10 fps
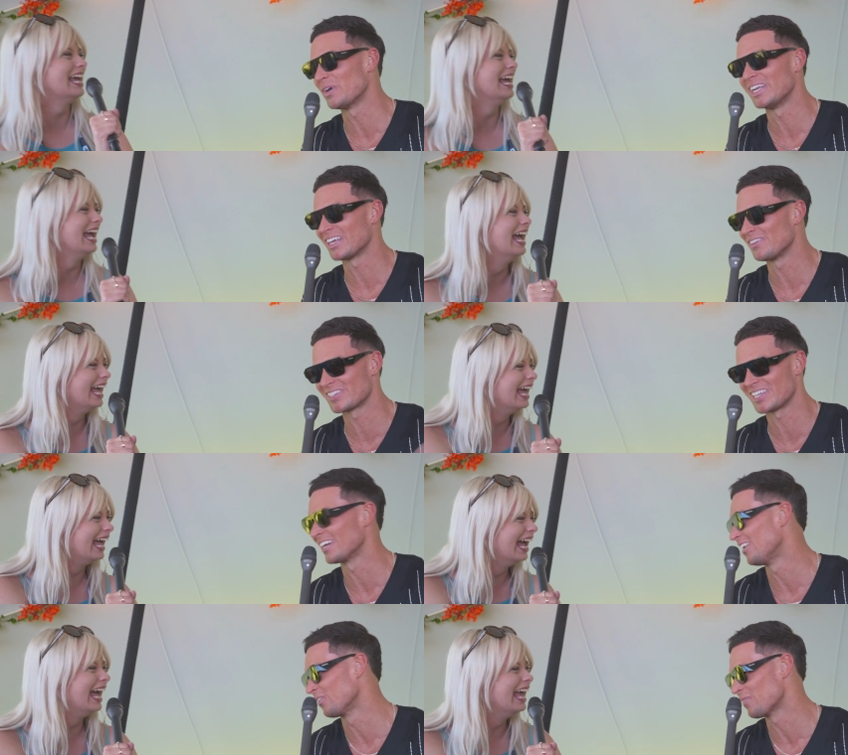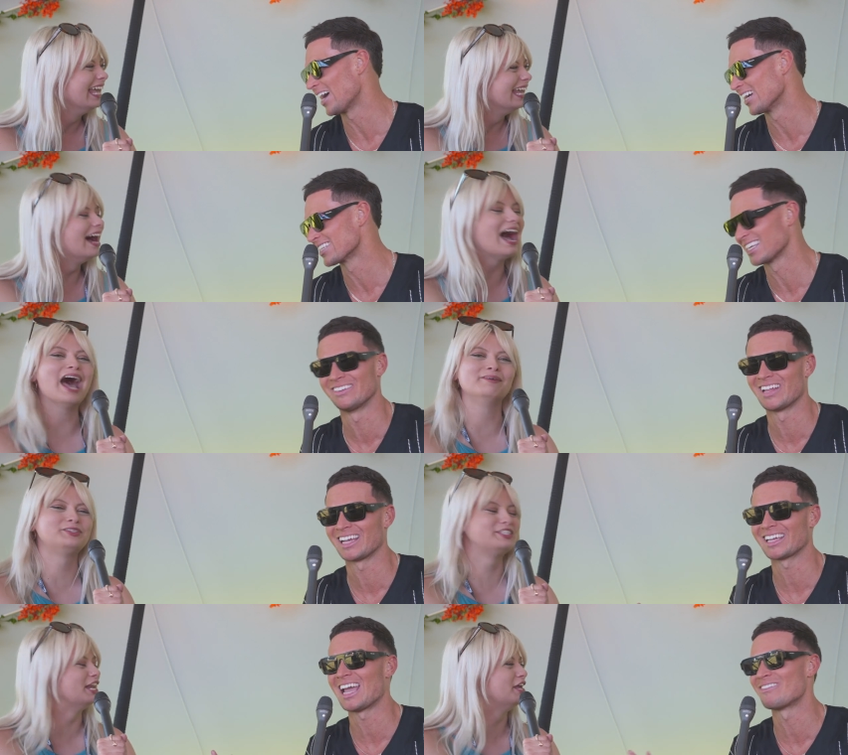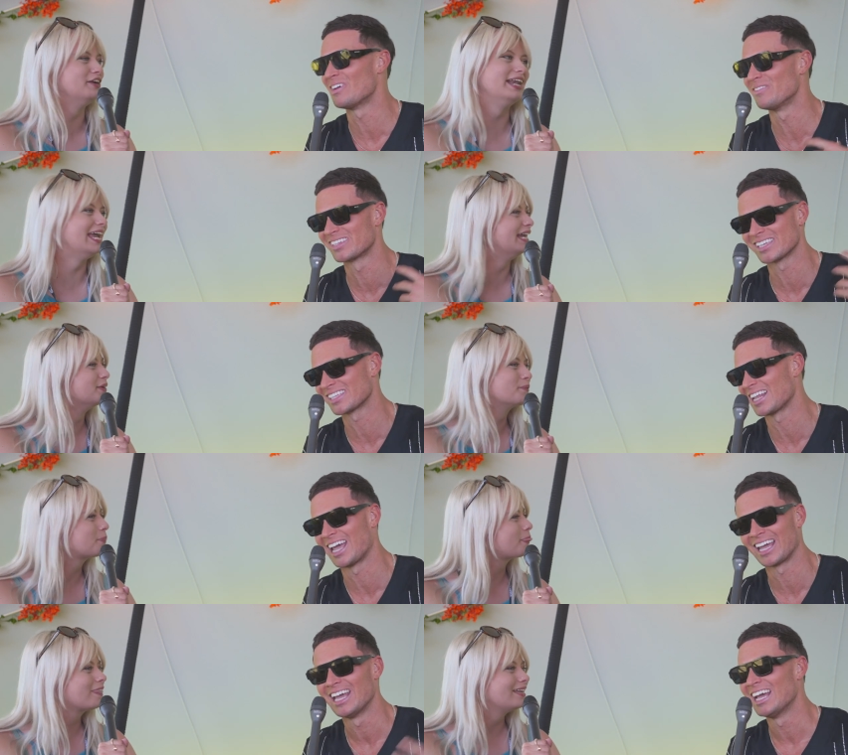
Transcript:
Speaker 1: wanted those sing along bangers, and it, like everyone was just like.